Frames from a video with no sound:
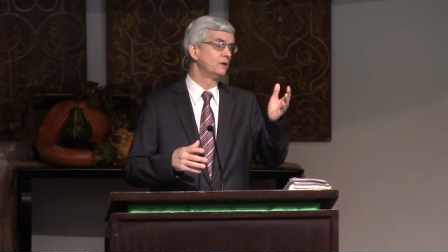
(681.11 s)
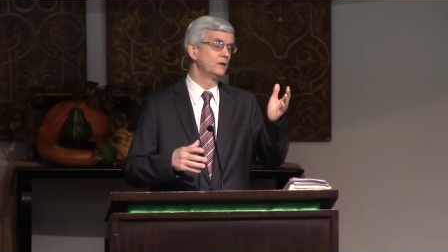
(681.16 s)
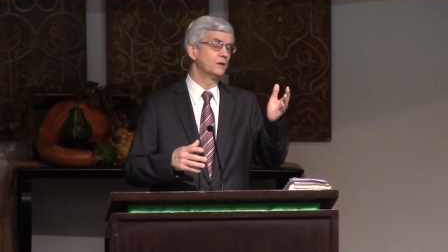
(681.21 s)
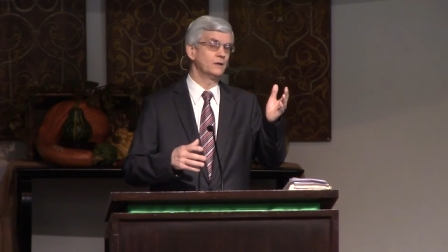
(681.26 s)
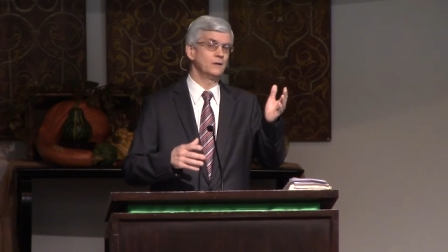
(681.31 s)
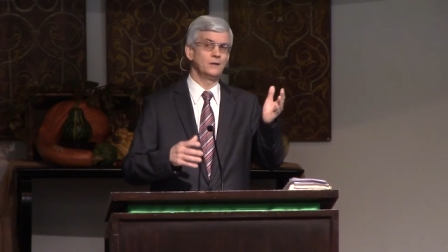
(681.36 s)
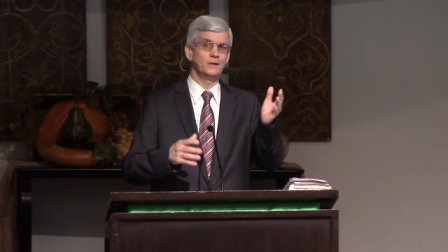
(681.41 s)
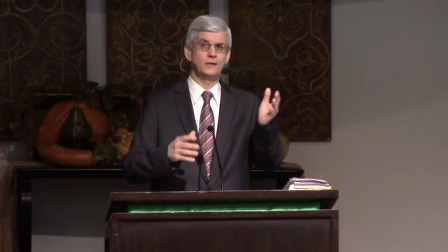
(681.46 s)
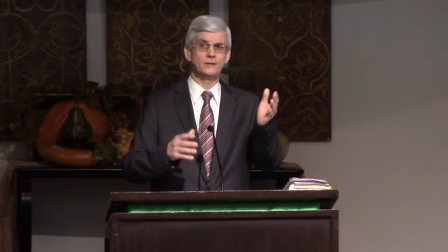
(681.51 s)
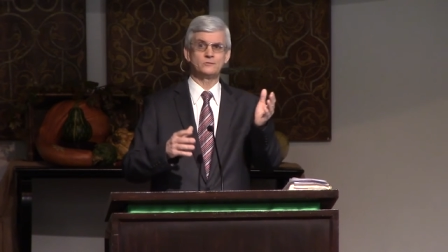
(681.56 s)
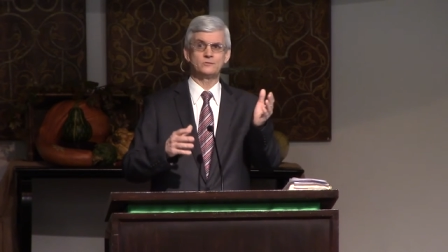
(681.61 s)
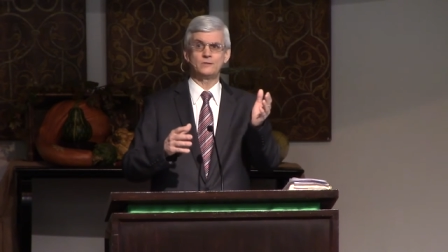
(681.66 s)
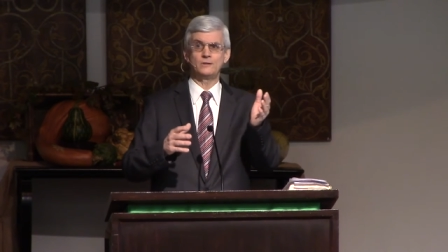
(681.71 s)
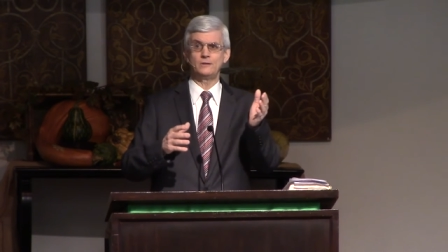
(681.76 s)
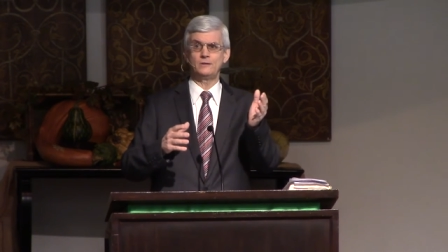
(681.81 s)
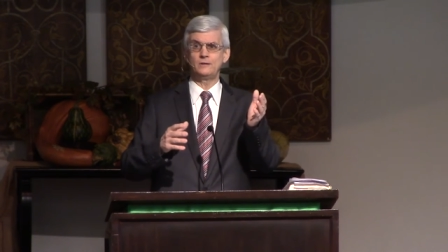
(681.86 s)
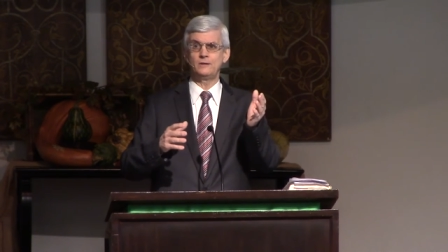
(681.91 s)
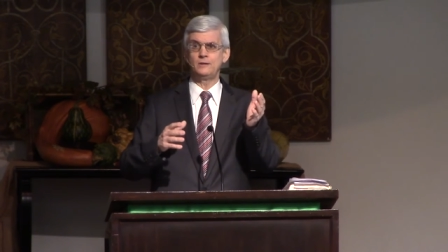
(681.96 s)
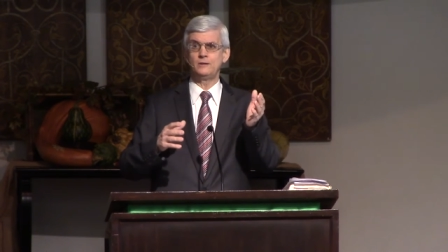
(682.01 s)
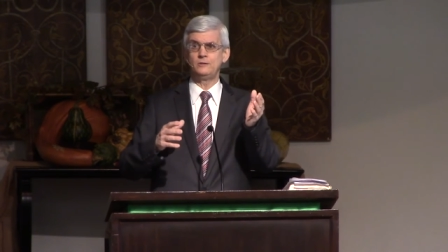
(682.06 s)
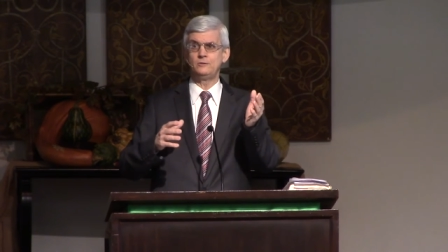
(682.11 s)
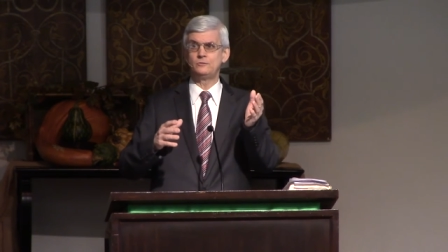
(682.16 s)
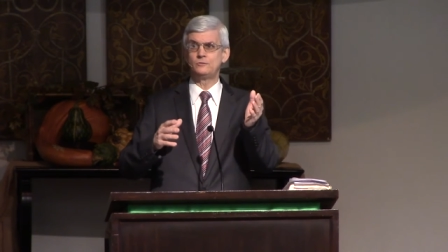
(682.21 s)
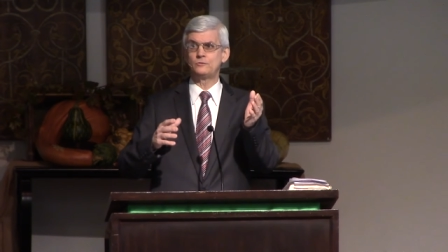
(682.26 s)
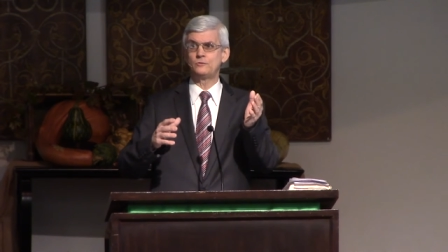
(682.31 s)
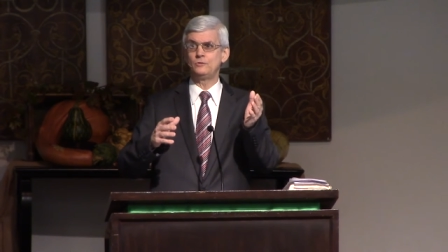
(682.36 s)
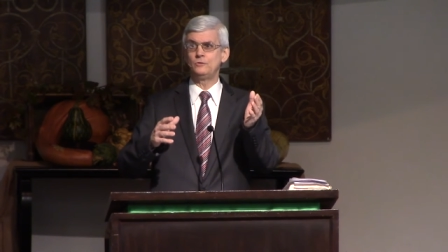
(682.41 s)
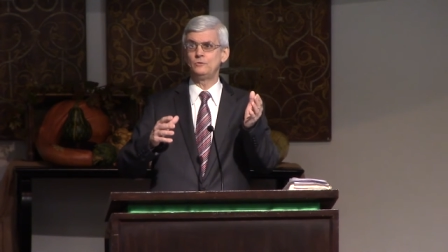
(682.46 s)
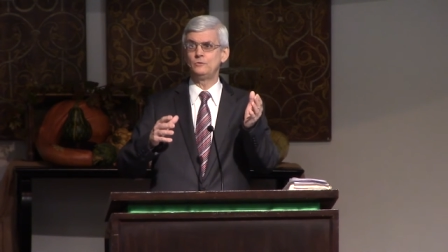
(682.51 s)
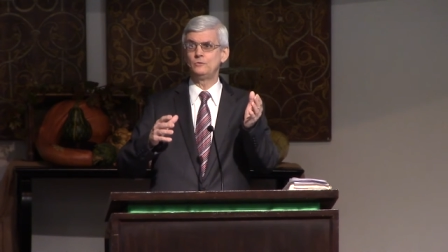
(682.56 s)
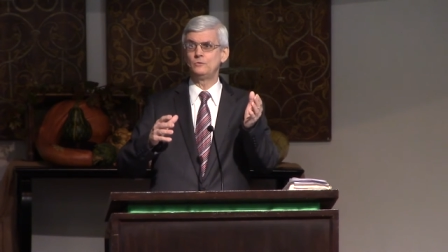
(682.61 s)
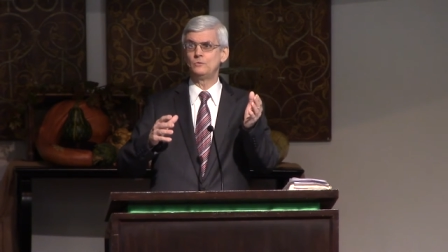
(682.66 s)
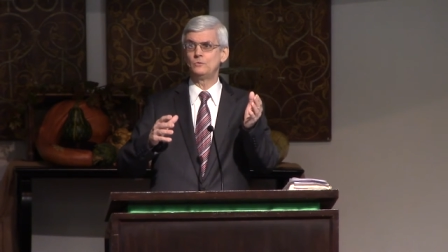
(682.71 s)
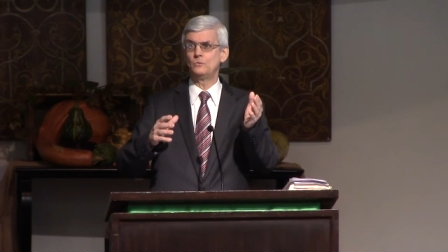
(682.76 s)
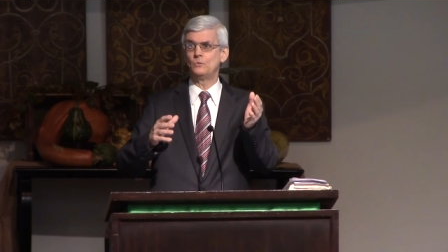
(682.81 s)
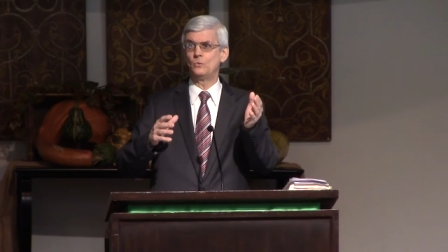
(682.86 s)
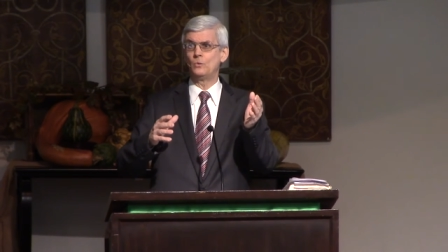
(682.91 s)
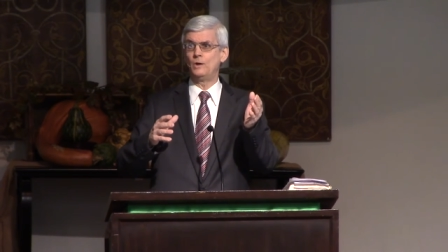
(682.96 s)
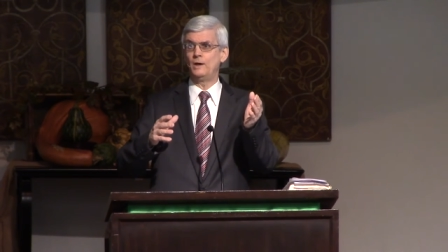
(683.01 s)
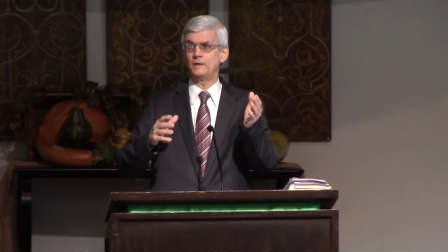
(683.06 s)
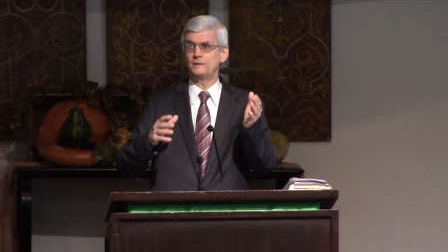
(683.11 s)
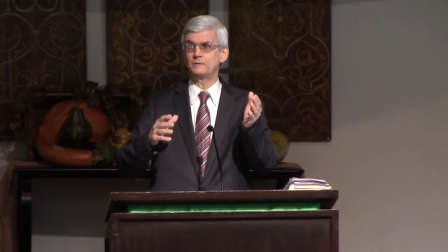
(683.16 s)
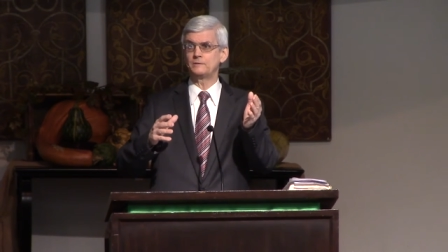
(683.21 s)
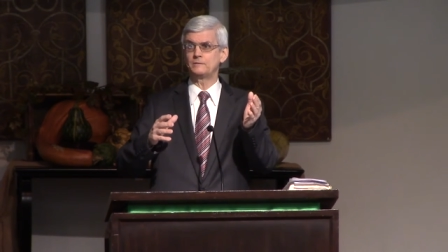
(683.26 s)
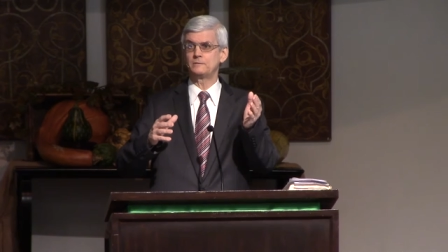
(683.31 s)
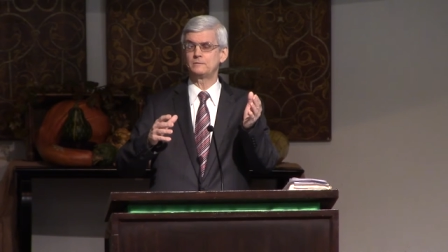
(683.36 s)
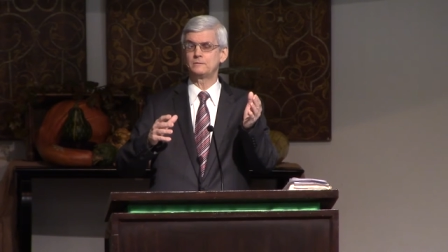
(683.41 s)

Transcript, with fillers: unless it leads to what?